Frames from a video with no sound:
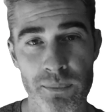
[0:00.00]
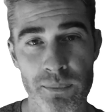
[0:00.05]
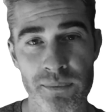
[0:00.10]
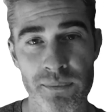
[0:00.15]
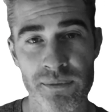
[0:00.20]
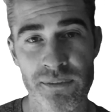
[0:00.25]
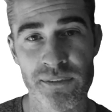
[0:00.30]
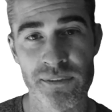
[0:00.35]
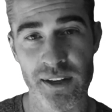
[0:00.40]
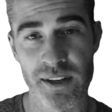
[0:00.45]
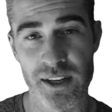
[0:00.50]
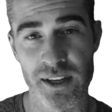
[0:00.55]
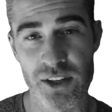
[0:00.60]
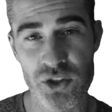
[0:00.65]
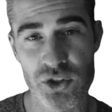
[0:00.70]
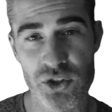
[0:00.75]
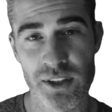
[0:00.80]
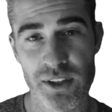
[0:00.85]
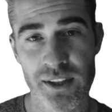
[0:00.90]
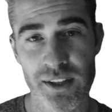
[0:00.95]

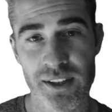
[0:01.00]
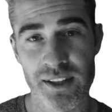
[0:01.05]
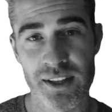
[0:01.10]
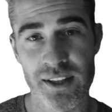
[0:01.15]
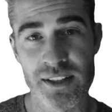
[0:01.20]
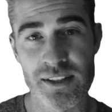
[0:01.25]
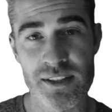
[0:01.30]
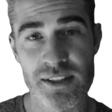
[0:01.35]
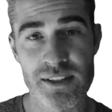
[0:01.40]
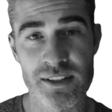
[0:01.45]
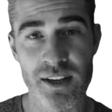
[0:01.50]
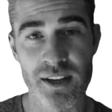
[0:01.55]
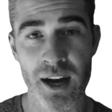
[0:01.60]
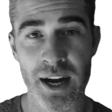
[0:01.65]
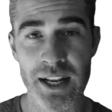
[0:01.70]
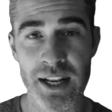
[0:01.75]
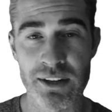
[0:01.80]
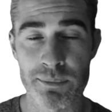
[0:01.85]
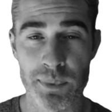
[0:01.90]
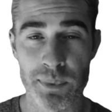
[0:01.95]
finish
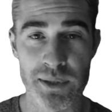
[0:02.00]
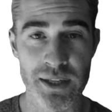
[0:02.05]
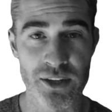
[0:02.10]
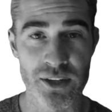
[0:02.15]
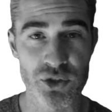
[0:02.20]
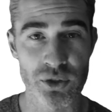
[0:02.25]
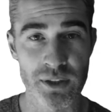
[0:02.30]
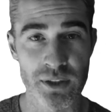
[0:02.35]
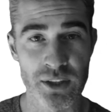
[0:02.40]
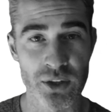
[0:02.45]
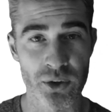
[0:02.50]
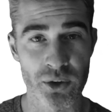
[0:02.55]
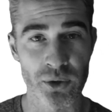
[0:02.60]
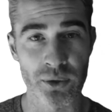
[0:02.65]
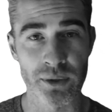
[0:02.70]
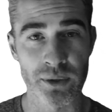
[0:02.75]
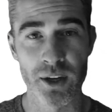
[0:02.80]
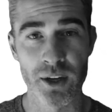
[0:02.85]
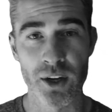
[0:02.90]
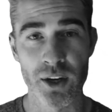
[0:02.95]
inside of potentially
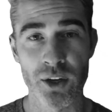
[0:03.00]
your